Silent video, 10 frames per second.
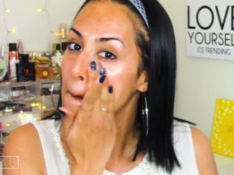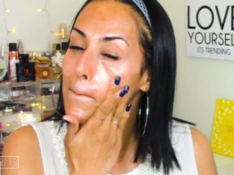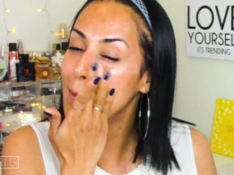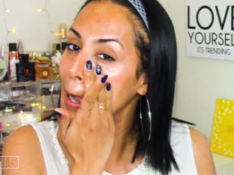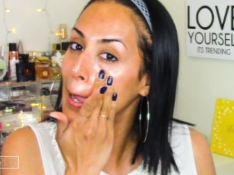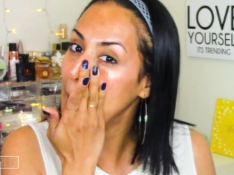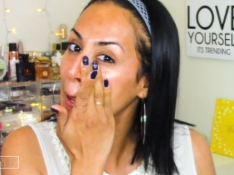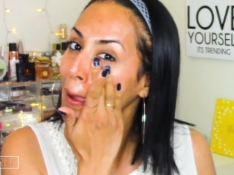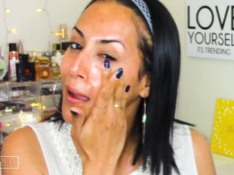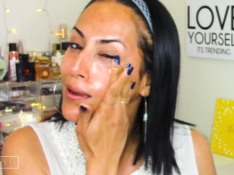
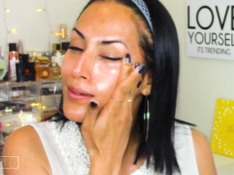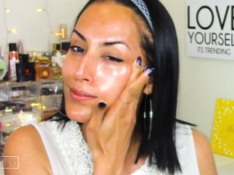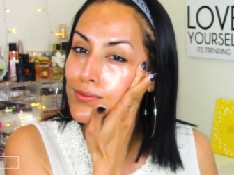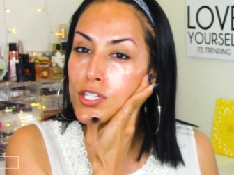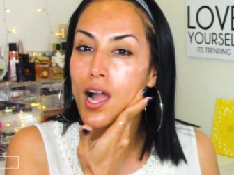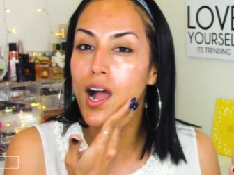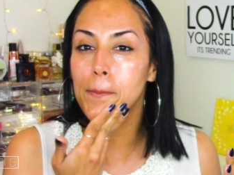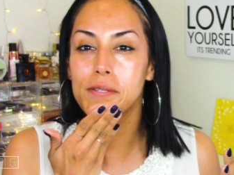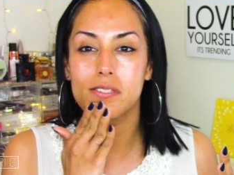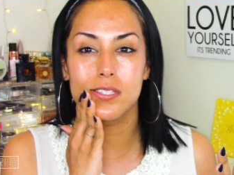my
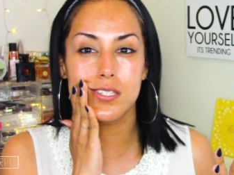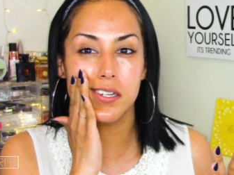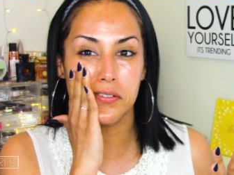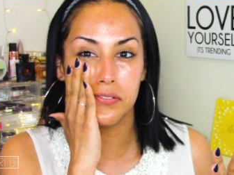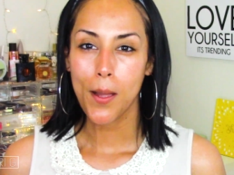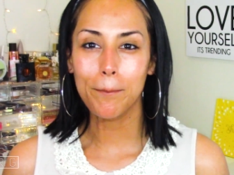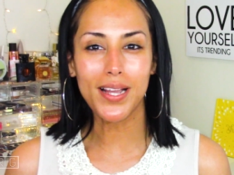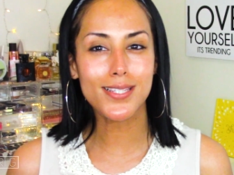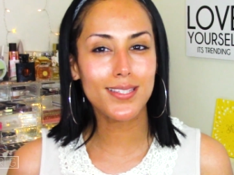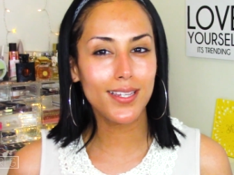tops and stuff.
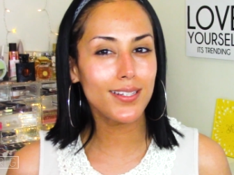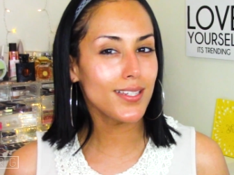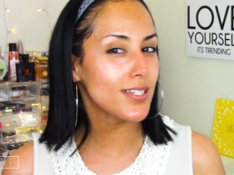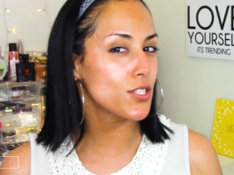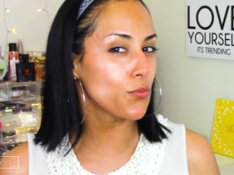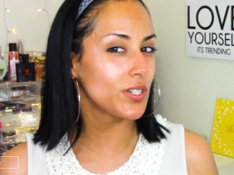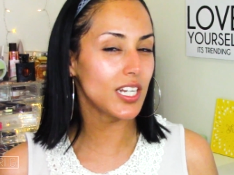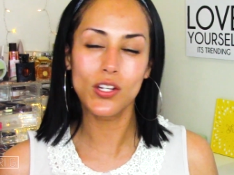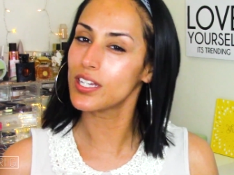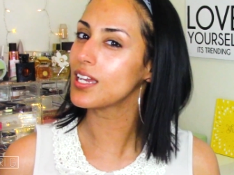My skin is
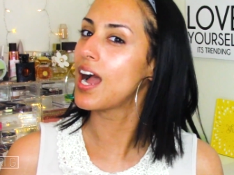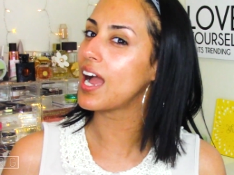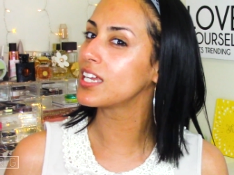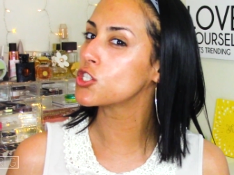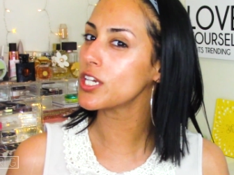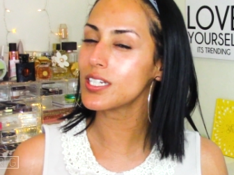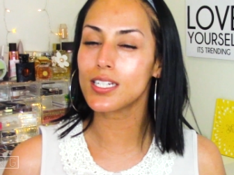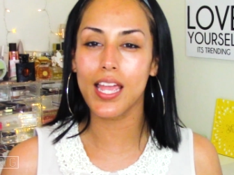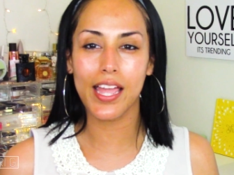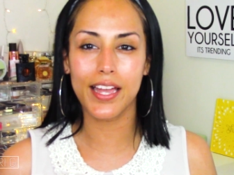really looking
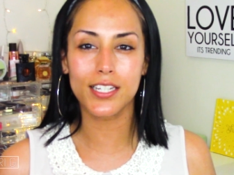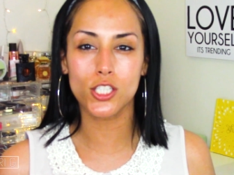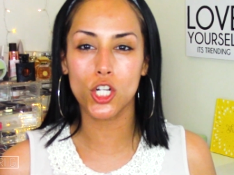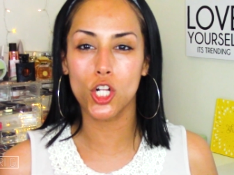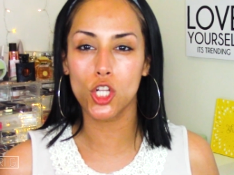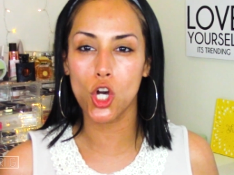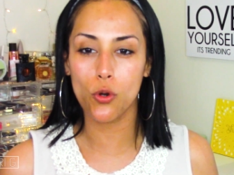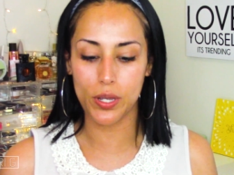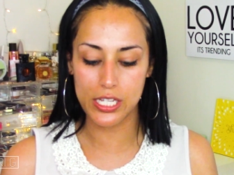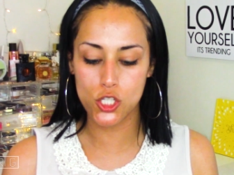hydrated and
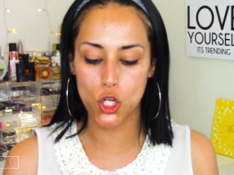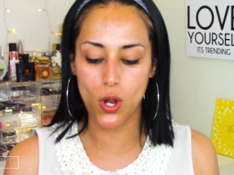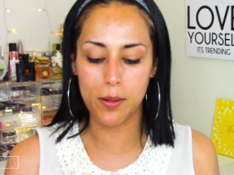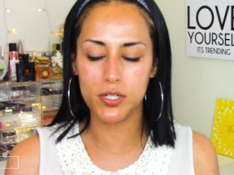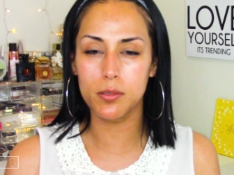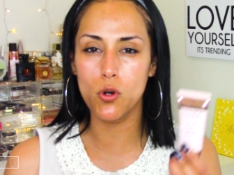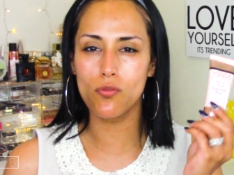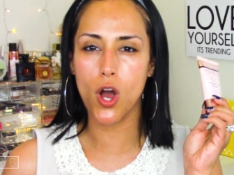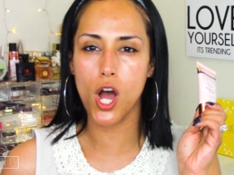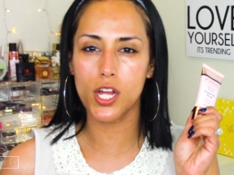glowy. So I'm gonna
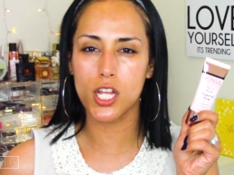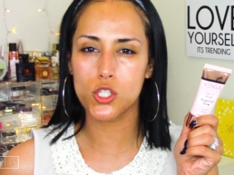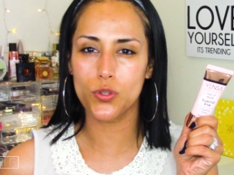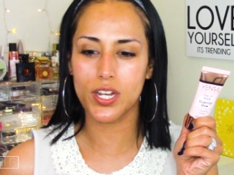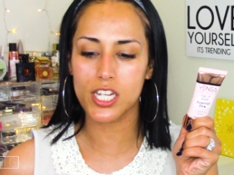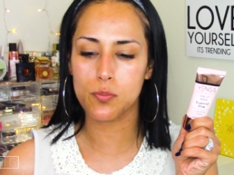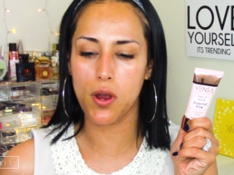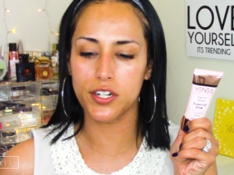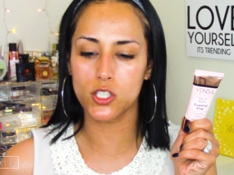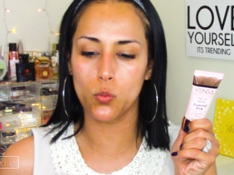move on to the next
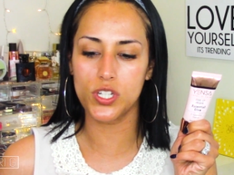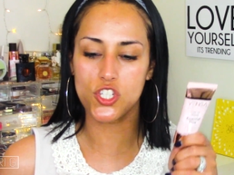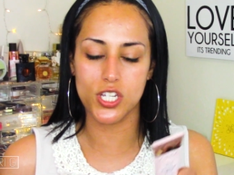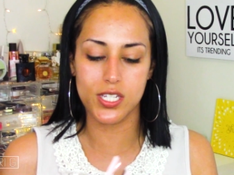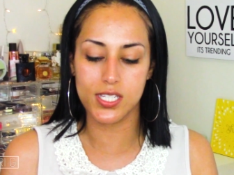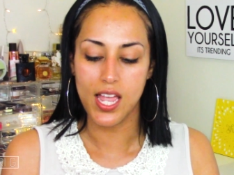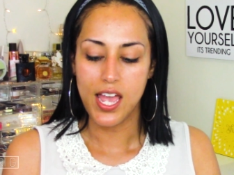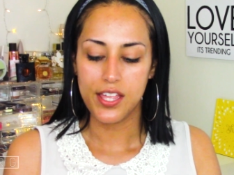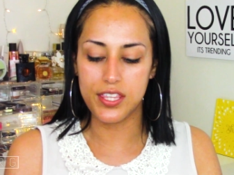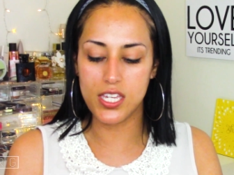product, which is
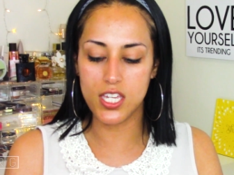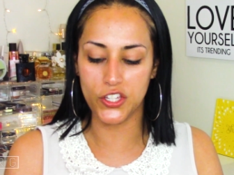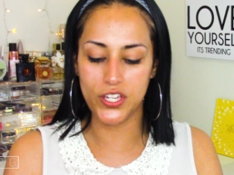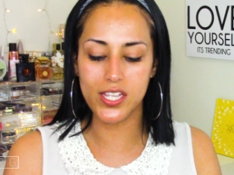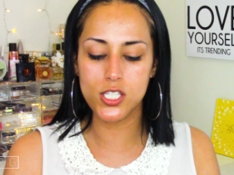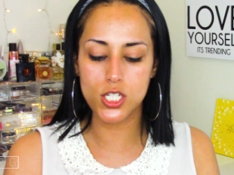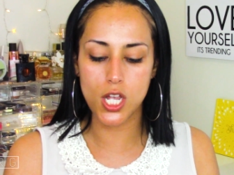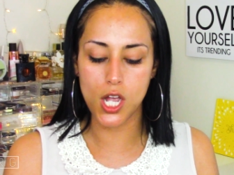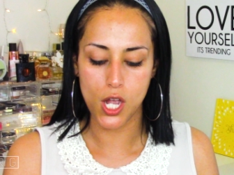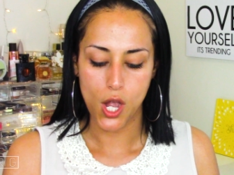the
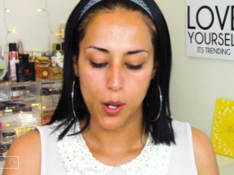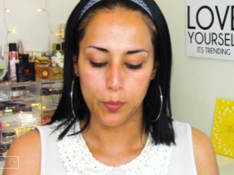Yensa